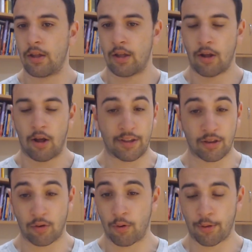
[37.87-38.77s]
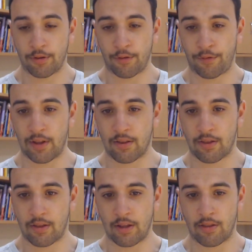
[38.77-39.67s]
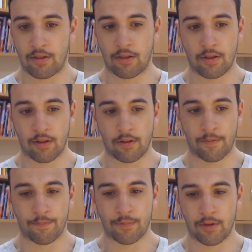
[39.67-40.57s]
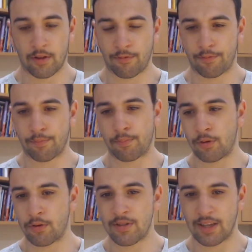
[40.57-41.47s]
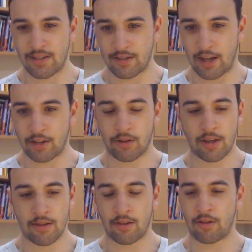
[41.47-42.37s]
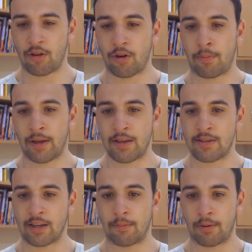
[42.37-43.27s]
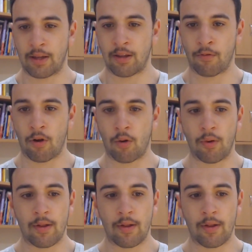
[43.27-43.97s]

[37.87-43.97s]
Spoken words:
I think the Hawthorn defence, you could say stacked, I guess. There's a lot of players that can play that role.